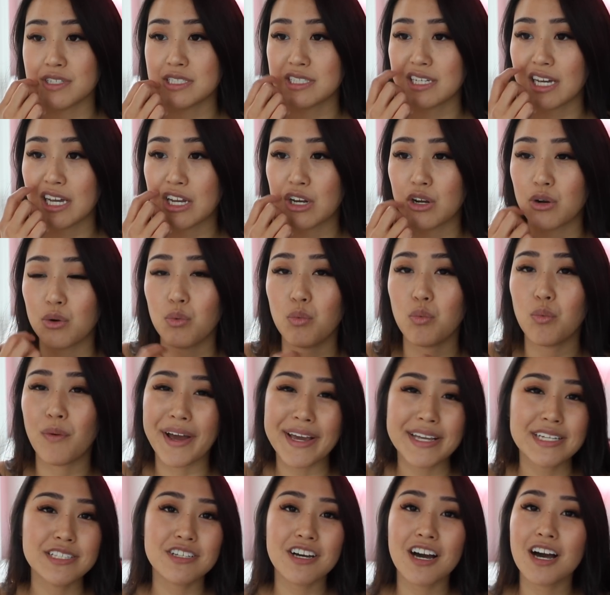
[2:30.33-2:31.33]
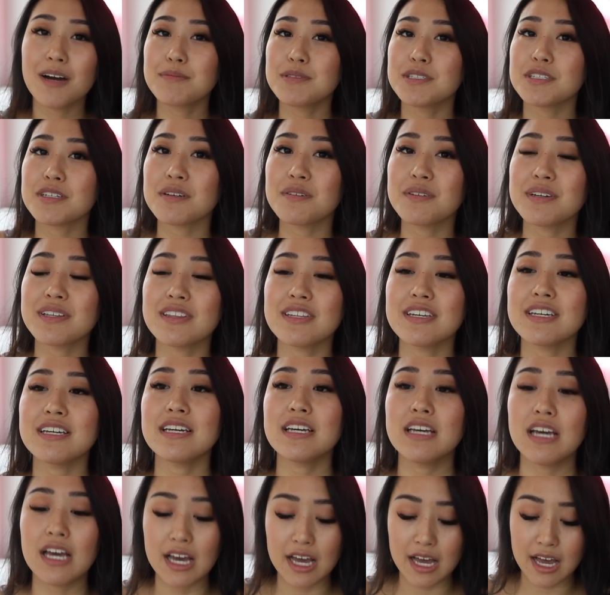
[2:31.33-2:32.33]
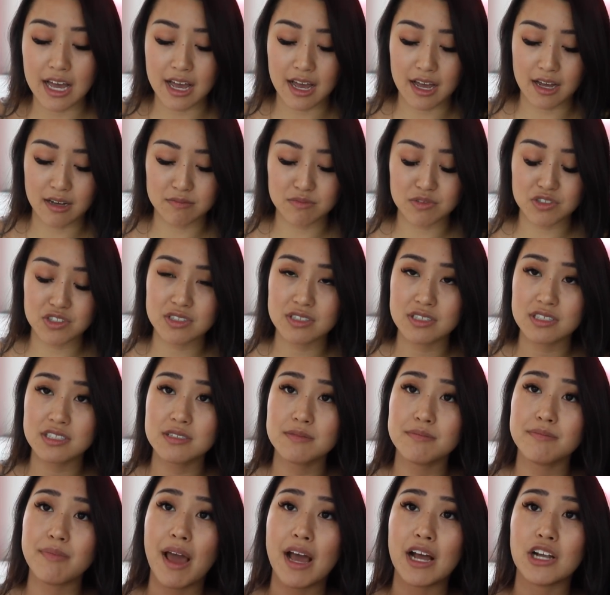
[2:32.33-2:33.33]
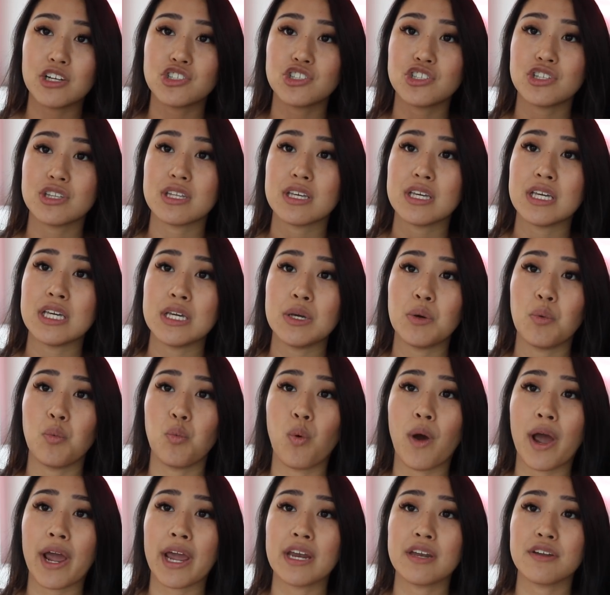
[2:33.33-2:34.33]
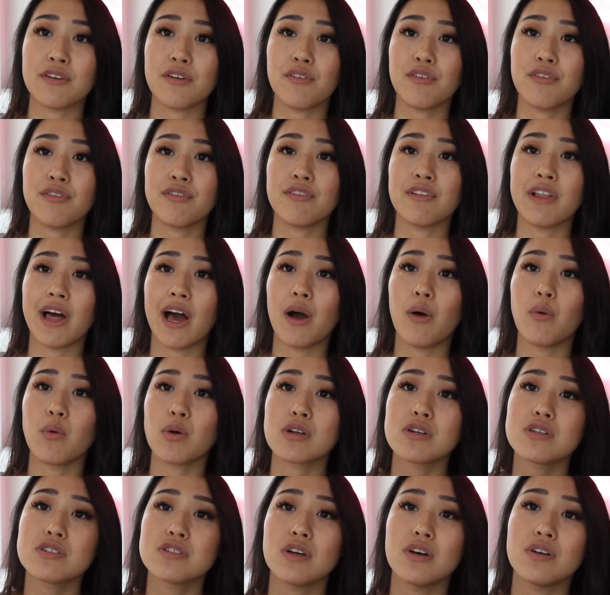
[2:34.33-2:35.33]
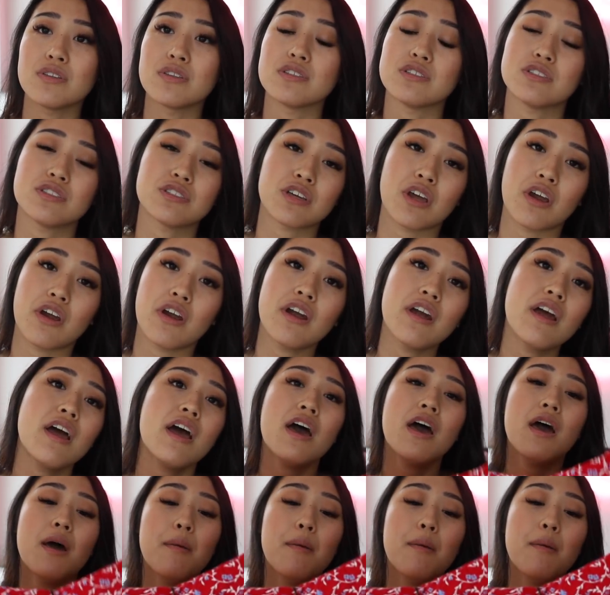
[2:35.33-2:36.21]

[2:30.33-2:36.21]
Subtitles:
a tighter white top to go with it, just to match the white flowers on the skirt.